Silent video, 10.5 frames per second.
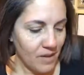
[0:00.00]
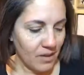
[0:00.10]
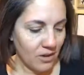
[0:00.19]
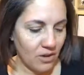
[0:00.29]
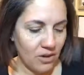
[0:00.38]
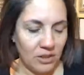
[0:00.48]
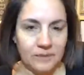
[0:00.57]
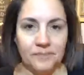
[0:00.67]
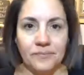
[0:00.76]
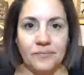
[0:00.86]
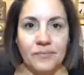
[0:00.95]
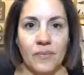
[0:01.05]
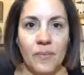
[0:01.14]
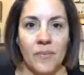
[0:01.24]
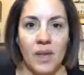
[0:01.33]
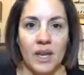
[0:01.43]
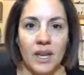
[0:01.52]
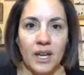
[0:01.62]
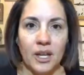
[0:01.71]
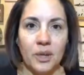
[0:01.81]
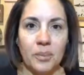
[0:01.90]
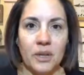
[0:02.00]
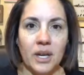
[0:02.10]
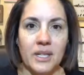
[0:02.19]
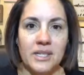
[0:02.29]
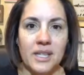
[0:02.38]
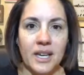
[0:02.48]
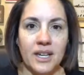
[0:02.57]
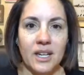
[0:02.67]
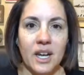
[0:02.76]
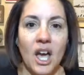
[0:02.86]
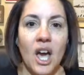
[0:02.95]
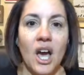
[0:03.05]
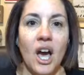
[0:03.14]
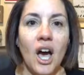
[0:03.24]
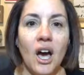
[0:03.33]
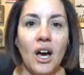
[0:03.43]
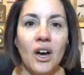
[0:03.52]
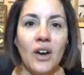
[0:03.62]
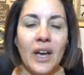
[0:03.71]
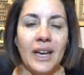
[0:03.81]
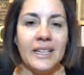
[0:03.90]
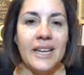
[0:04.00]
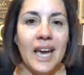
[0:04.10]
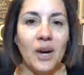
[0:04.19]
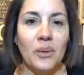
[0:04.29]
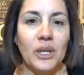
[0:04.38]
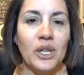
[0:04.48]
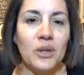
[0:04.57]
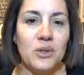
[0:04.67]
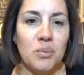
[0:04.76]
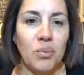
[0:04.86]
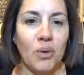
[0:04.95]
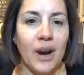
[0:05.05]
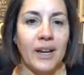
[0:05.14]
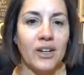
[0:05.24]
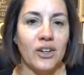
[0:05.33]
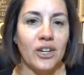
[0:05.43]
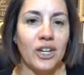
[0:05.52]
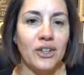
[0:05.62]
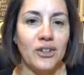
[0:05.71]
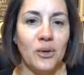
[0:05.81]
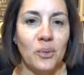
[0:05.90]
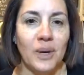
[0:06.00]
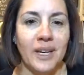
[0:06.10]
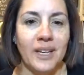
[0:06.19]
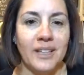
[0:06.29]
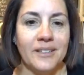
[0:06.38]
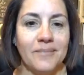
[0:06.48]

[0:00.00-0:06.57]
Girl, I hope you guys had... Oh, and now it goes brighter. You know what?